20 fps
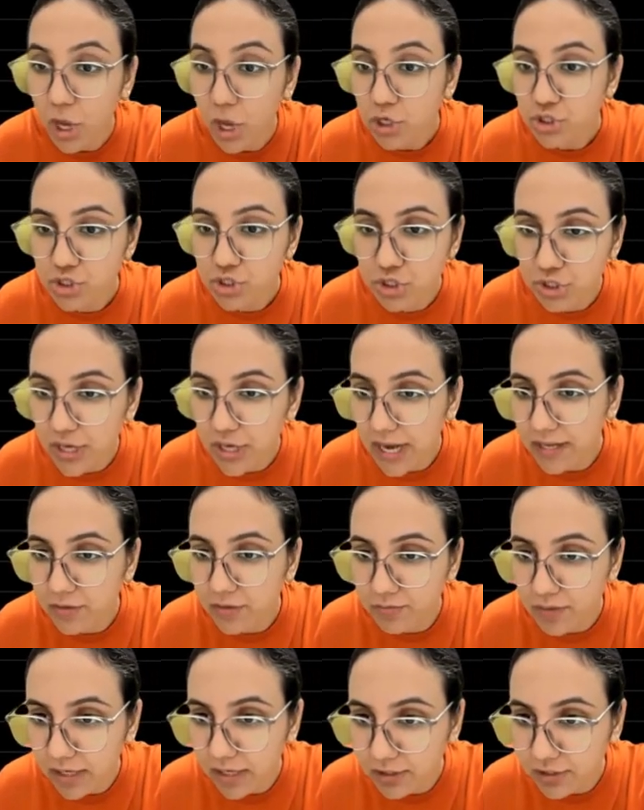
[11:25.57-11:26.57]
So to get the
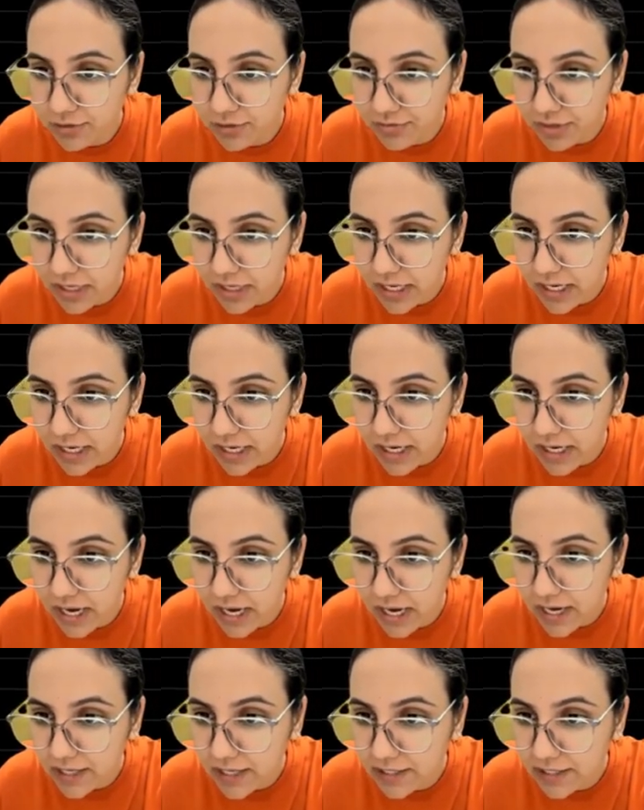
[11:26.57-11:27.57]
value of A, I
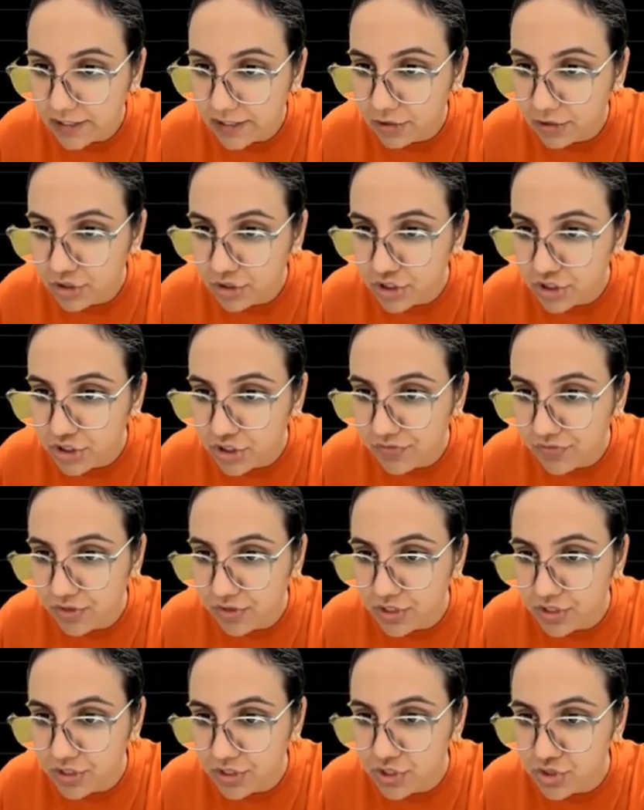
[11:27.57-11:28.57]
need to shift this
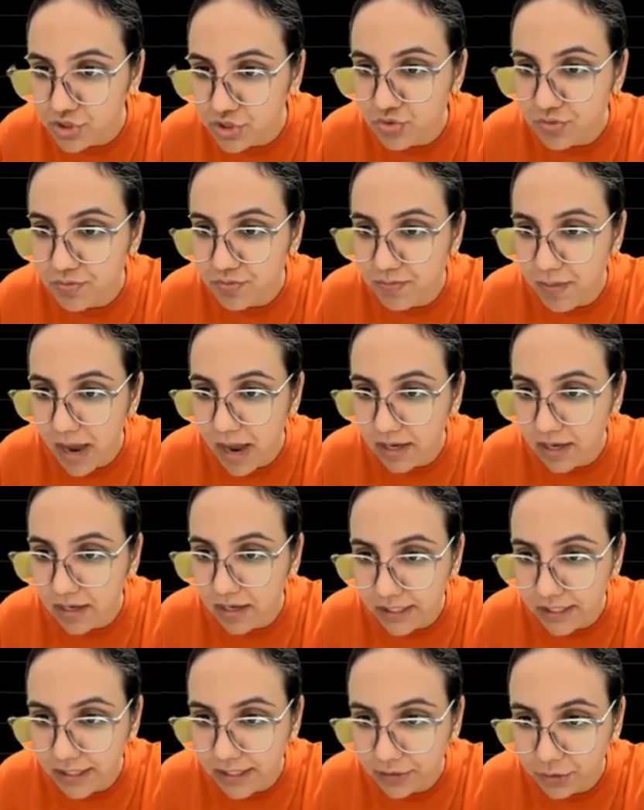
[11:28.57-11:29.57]
2 back again
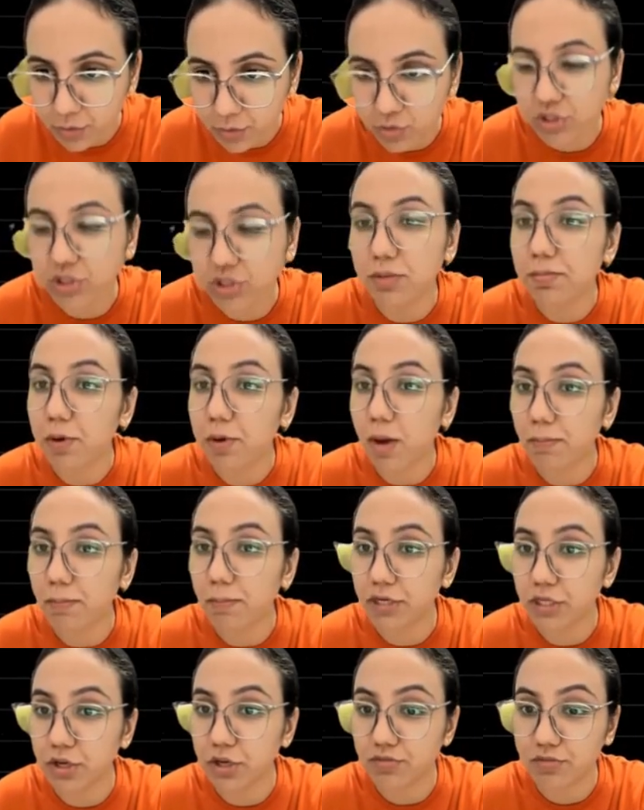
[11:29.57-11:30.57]
using the property of
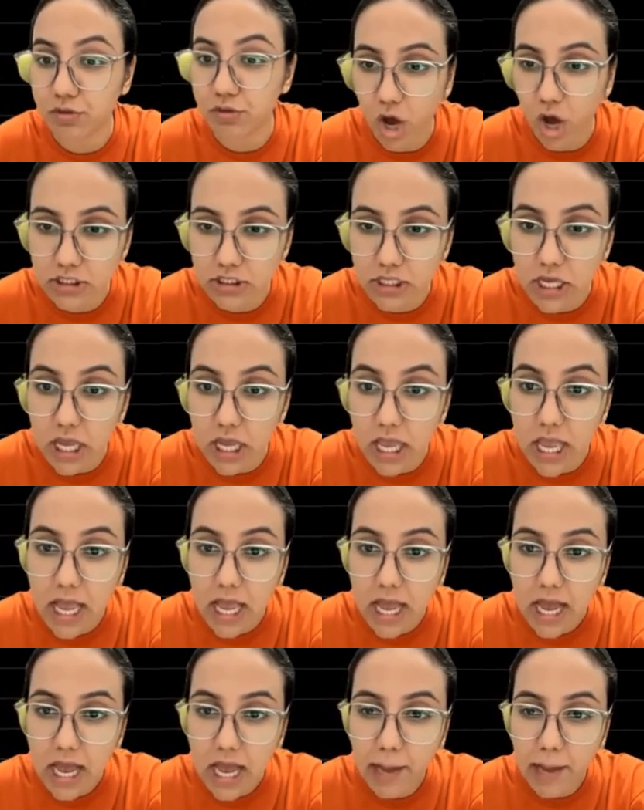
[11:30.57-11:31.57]
logs.
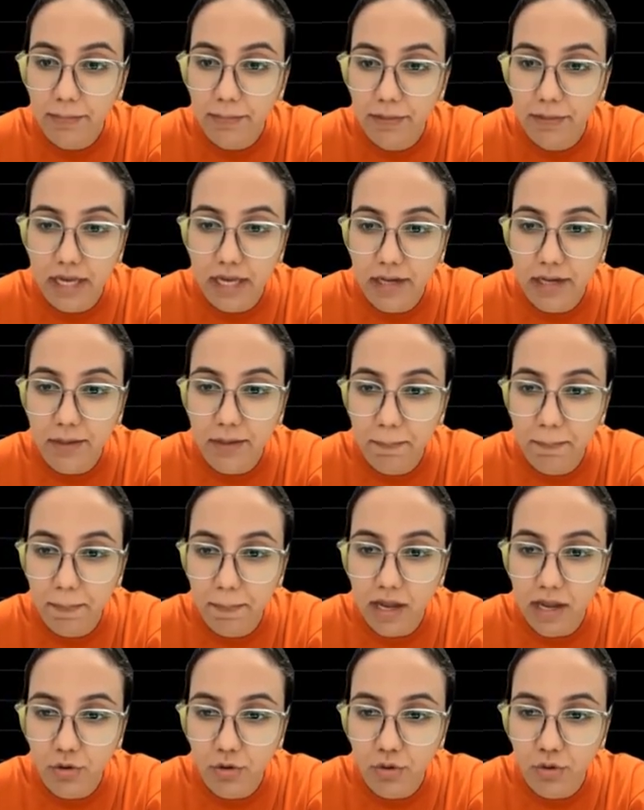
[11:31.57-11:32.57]
I'm going to get pi
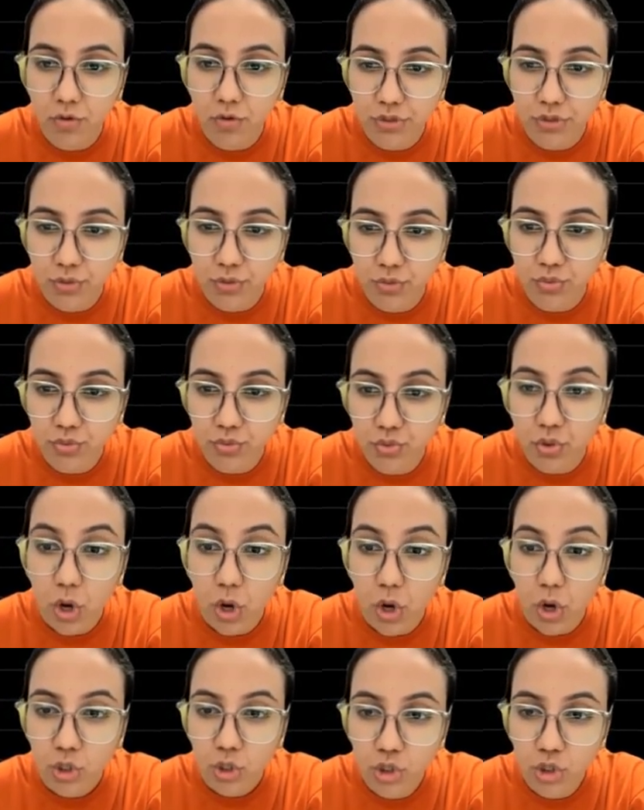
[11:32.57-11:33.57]
over 2
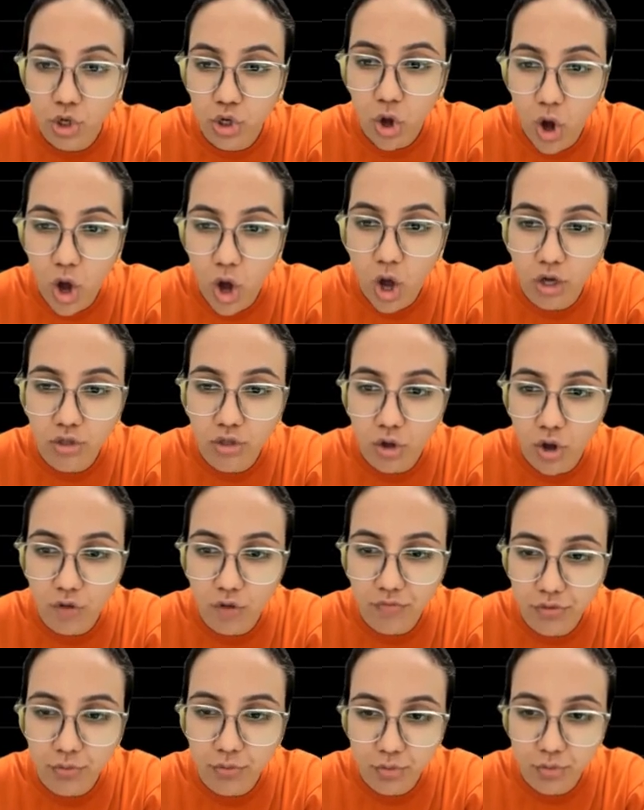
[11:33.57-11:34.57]
ln of 2
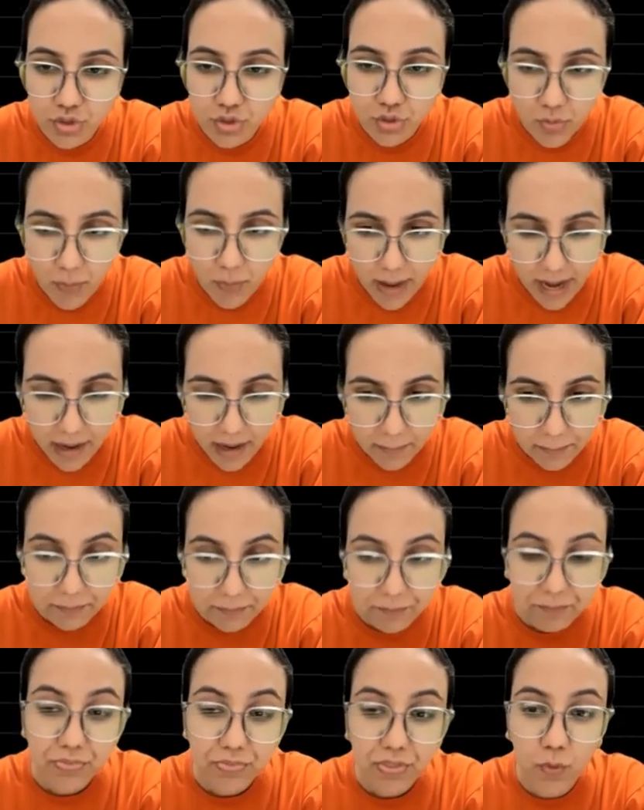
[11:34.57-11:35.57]
square,
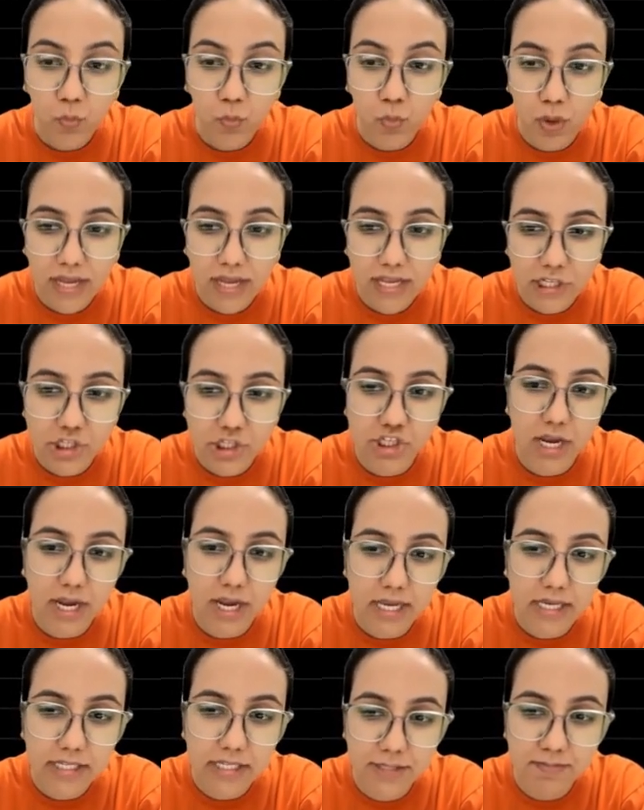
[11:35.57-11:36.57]
which is
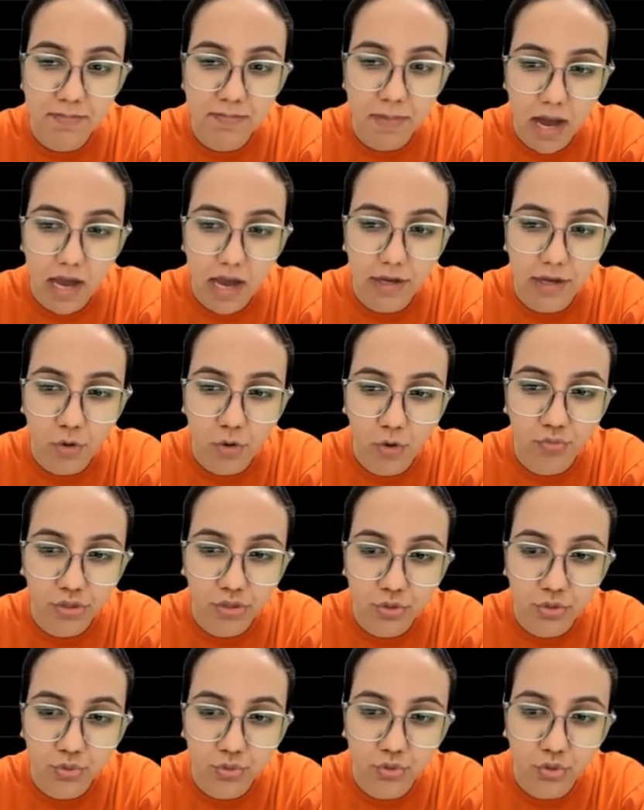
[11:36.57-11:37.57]
pi over 2
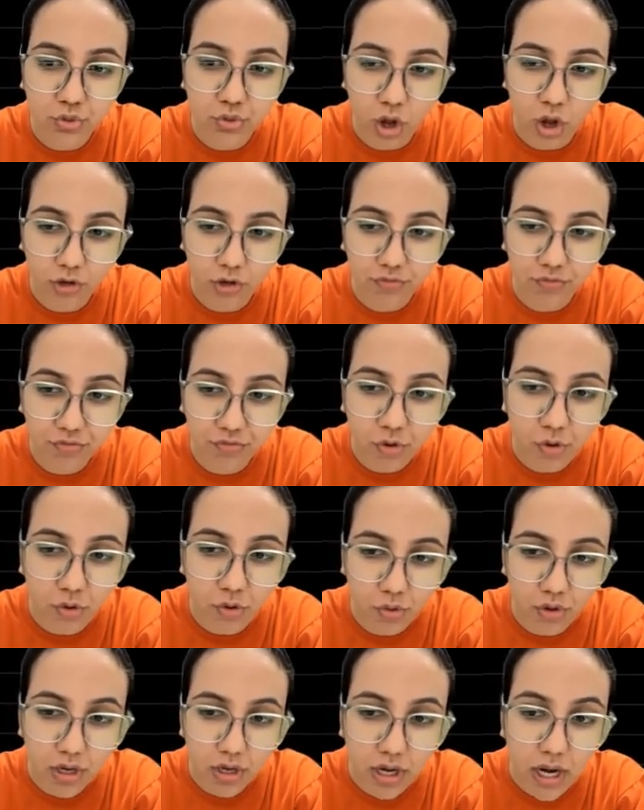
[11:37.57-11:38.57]
ln 4,
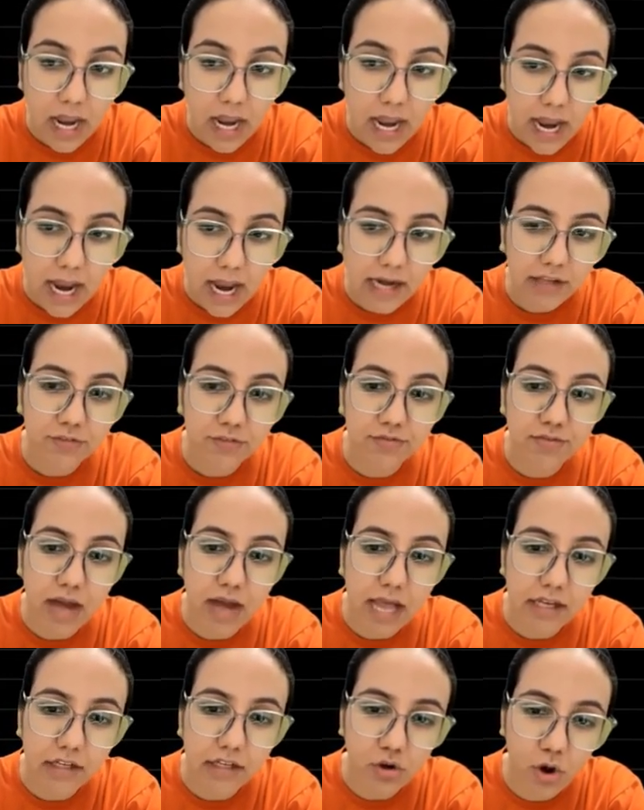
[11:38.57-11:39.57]
and the value
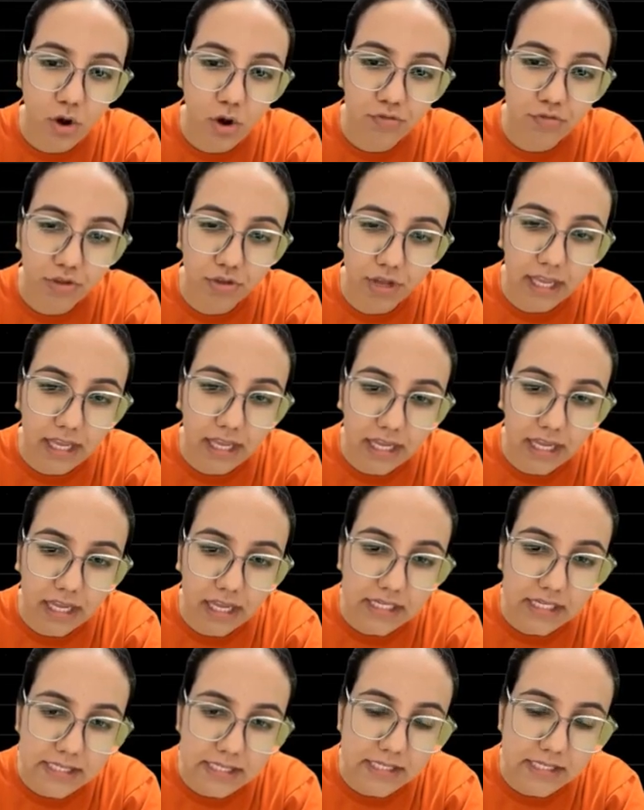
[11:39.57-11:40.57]
of A
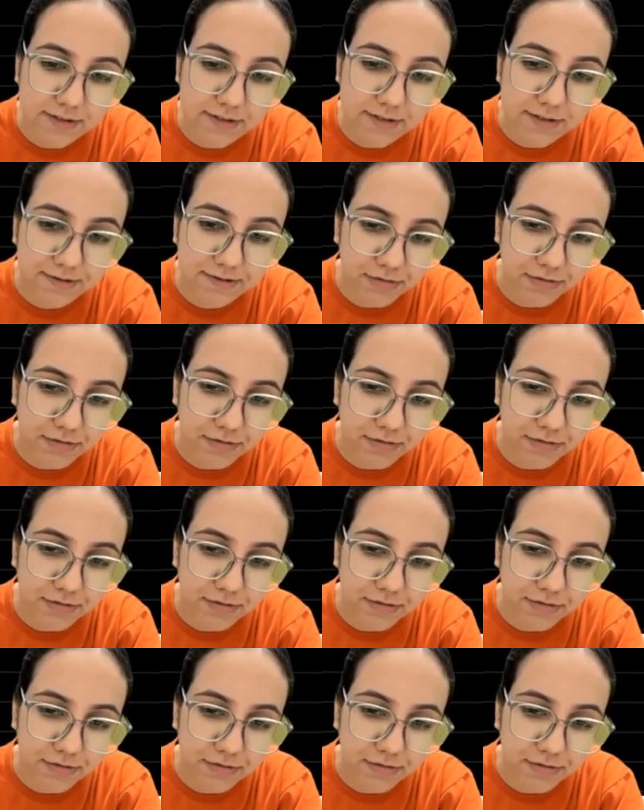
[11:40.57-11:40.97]
is 4.